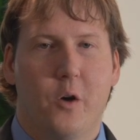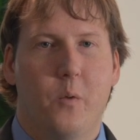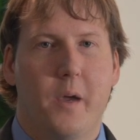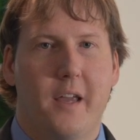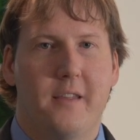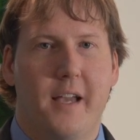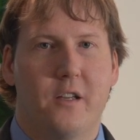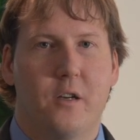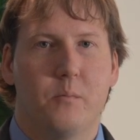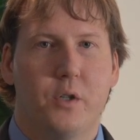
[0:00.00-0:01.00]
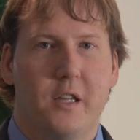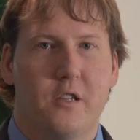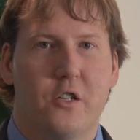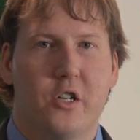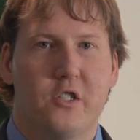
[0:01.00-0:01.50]
We can then complete
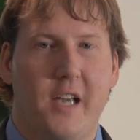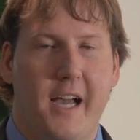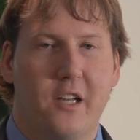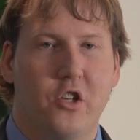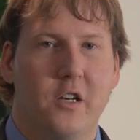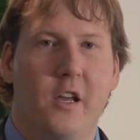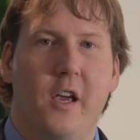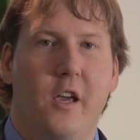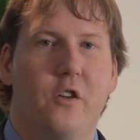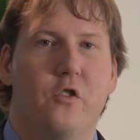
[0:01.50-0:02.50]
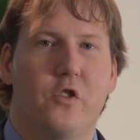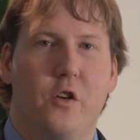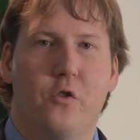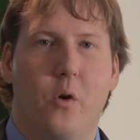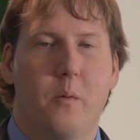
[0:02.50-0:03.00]
the transaction
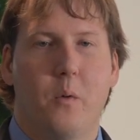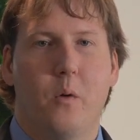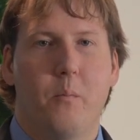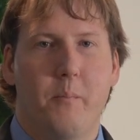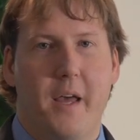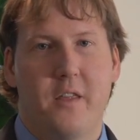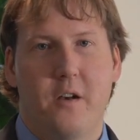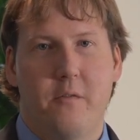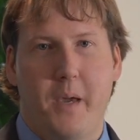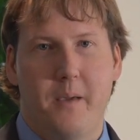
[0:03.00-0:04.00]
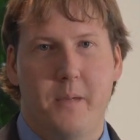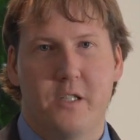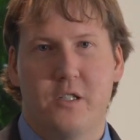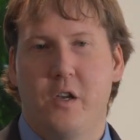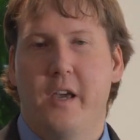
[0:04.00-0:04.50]
using normal method of
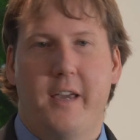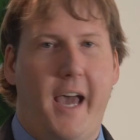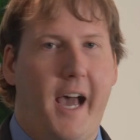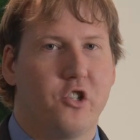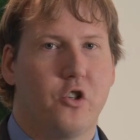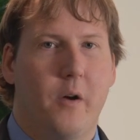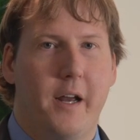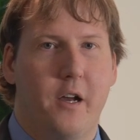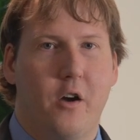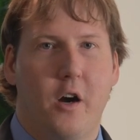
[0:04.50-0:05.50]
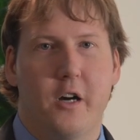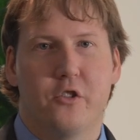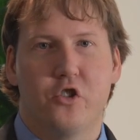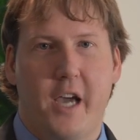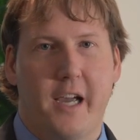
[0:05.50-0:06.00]
payments, cash, credit card,
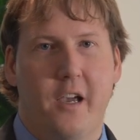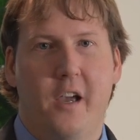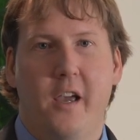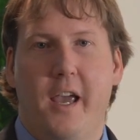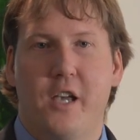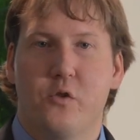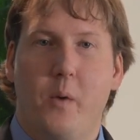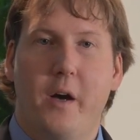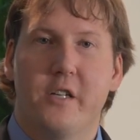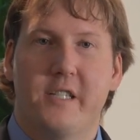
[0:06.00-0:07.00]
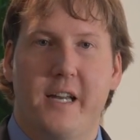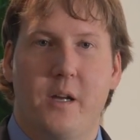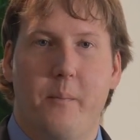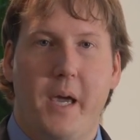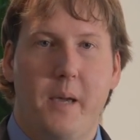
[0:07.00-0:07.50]
check, as well as send
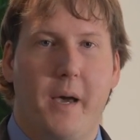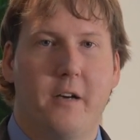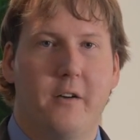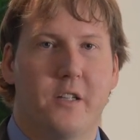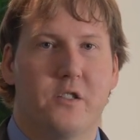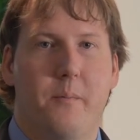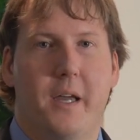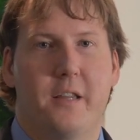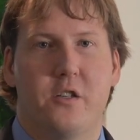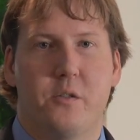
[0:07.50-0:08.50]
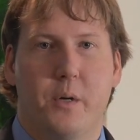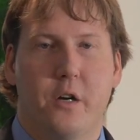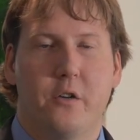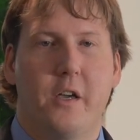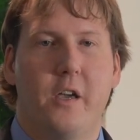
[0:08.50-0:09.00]
a pay by link to make this
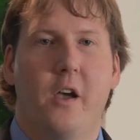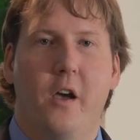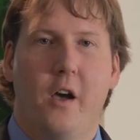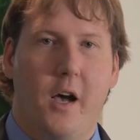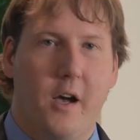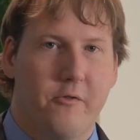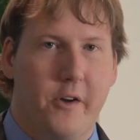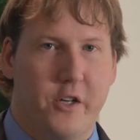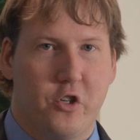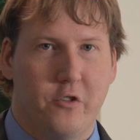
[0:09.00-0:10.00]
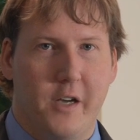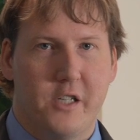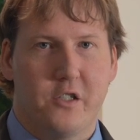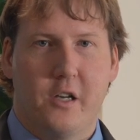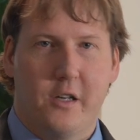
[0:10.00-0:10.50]
purely uh,
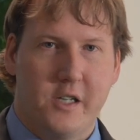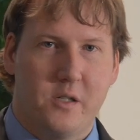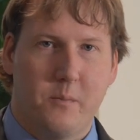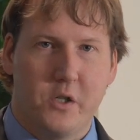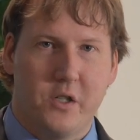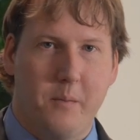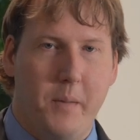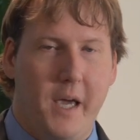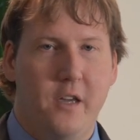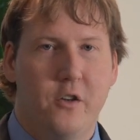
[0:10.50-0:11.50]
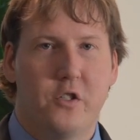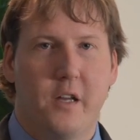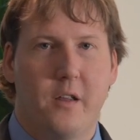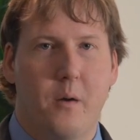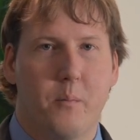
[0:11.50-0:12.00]
frictionless. Customers can pay
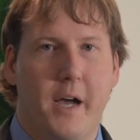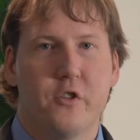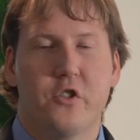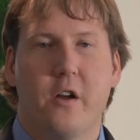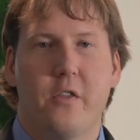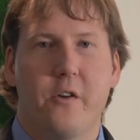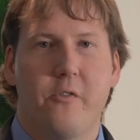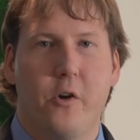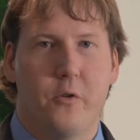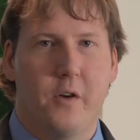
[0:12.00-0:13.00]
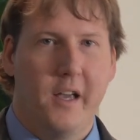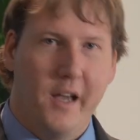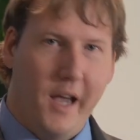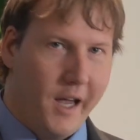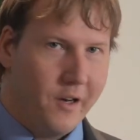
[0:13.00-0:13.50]
using a browser on their phone
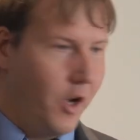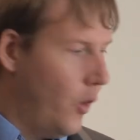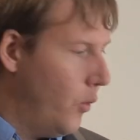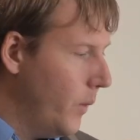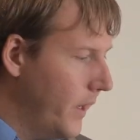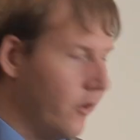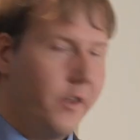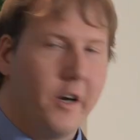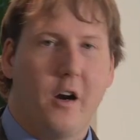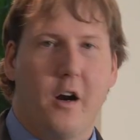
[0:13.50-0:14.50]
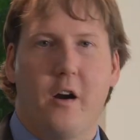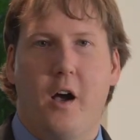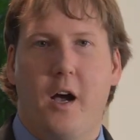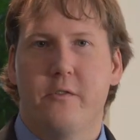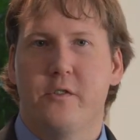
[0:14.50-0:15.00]
and wheel their cart
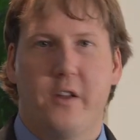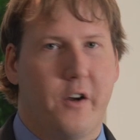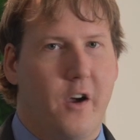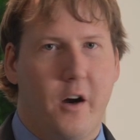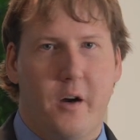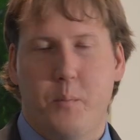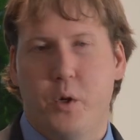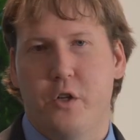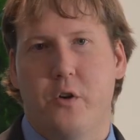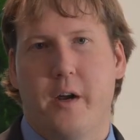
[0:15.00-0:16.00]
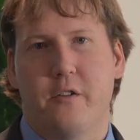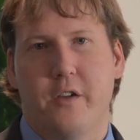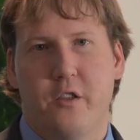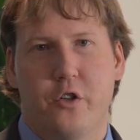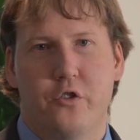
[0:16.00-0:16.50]
off to their car and put it directly in their